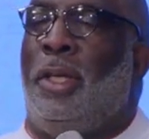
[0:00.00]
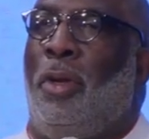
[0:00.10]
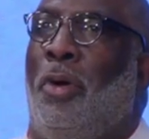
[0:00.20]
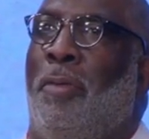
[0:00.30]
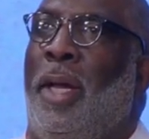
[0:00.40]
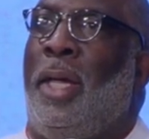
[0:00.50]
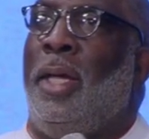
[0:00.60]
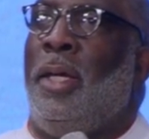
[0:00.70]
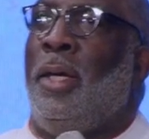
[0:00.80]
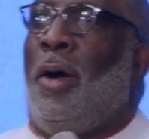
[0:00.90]
Lori,
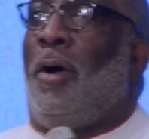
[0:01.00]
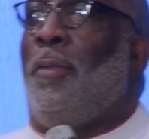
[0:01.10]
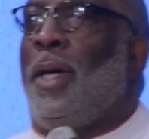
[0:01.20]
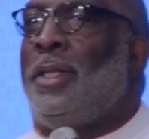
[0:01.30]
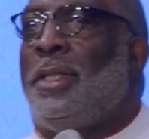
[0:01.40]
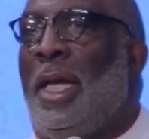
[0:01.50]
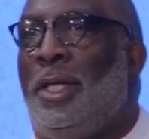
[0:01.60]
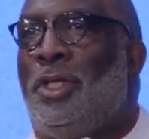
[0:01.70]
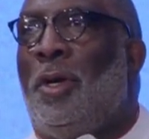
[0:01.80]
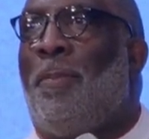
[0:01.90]
always
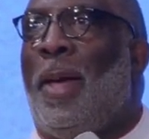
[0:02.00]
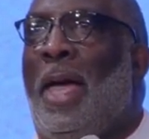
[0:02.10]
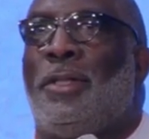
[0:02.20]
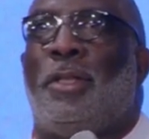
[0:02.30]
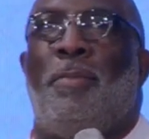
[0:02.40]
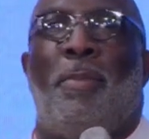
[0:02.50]
said, your pastor,